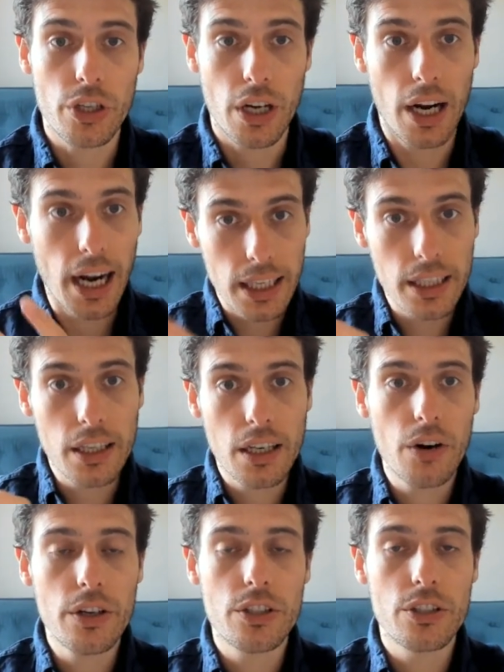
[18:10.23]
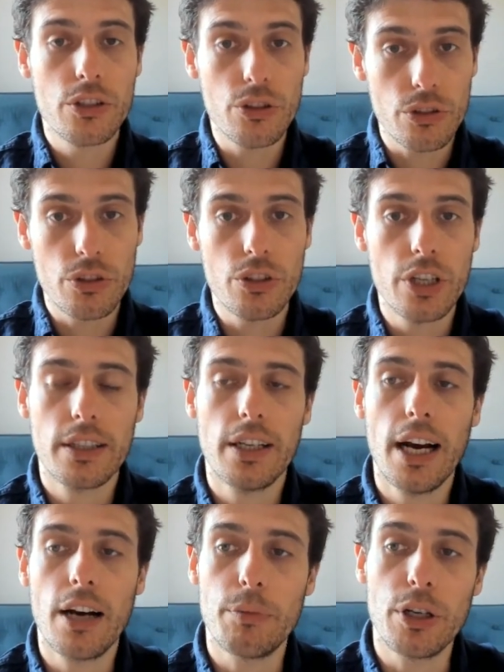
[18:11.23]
And I highly encourage to check that out,